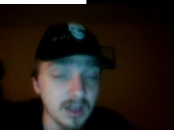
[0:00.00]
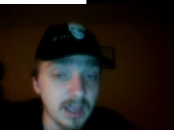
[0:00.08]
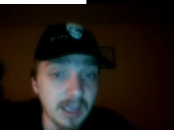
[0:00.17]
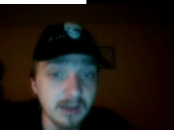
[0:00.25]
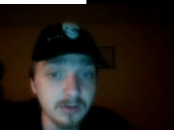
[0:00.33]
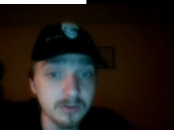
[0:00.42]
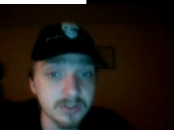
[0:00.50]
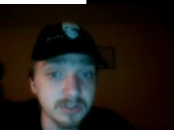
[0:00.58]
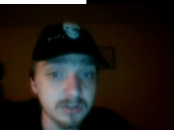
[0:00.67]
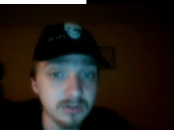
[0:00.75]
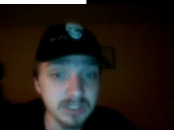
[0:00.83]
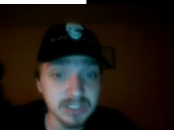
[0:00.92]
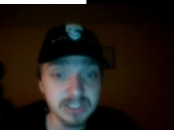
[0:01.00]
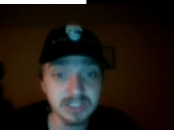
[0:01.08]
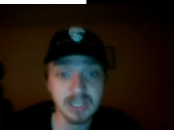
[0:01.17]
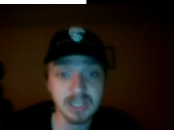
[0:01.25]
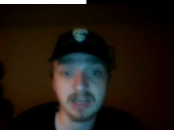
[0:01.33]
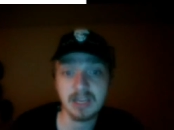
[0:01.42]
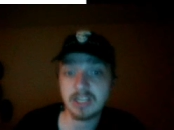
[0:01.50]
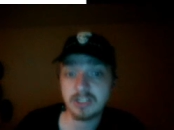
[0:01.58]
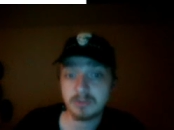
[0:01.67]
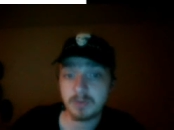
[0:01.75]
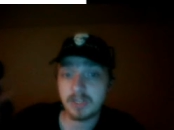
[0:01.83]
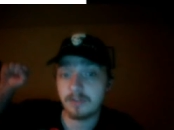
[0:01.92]
and also you can send
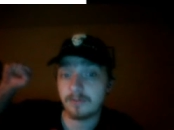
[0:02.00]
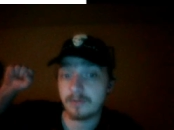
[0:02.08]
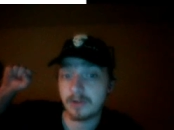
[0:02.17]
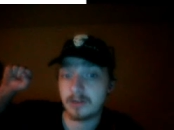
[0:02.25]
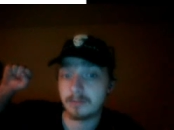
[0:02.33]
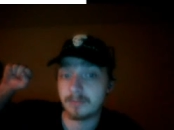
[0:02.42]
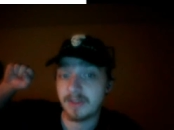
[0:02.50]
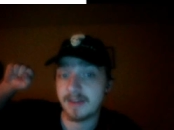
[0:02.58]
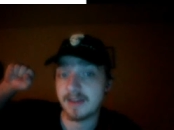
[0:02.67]
HP from